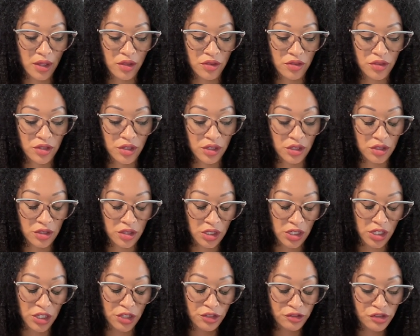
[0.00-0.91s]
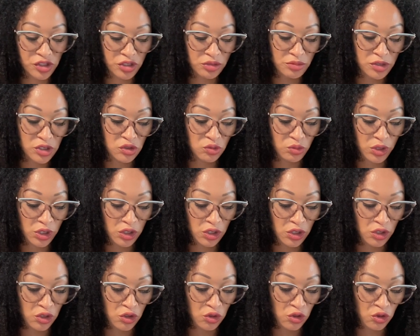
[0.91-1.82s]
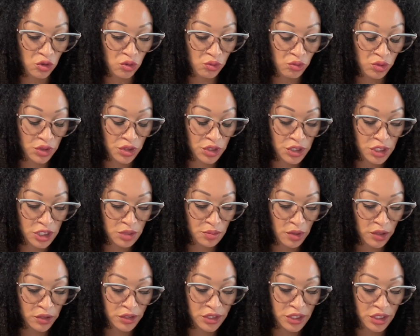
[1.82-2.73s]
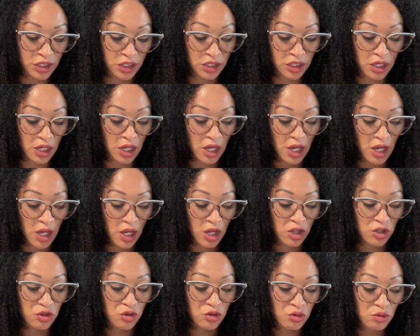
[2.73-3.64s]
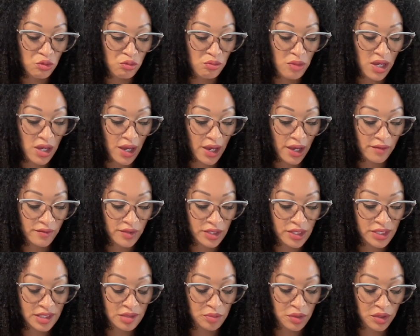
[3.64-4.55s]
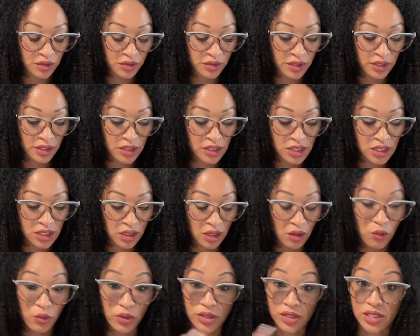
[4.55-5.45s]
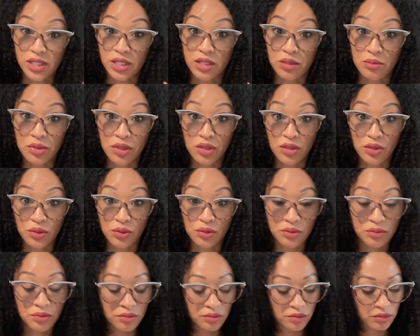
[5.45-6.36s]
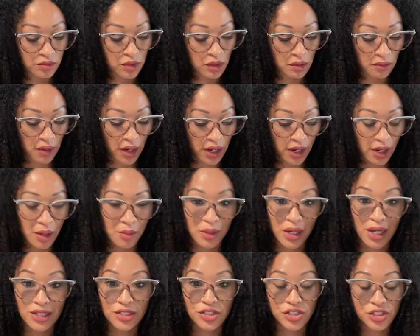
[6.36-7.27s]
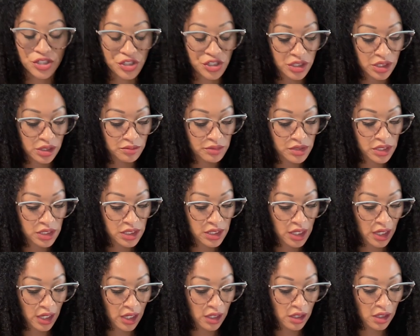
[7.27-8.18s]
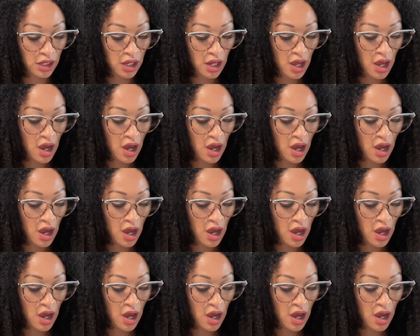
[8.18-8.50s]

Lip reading: the energy between you and this person, you may have experienced, or this could have been you. All right, I'm not judging. I'm just saying,